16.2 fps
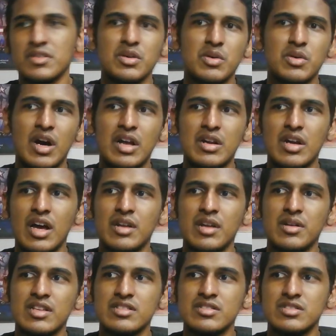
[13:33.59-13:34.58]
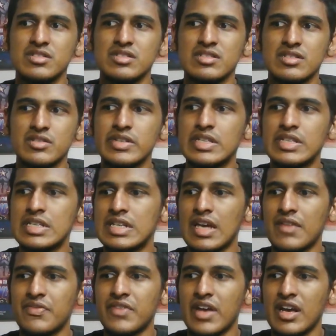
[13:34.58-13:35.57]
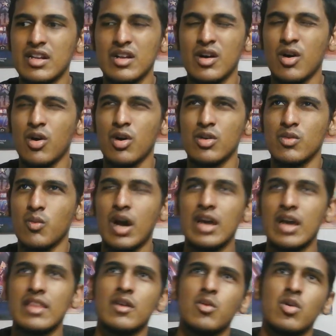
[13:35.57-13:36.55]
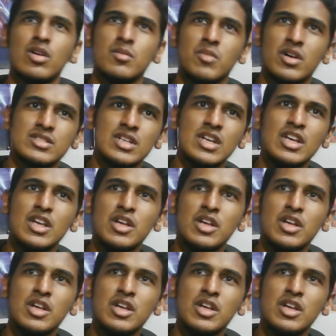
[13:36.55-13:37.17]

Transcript: So I just didn't really get that on why that one much.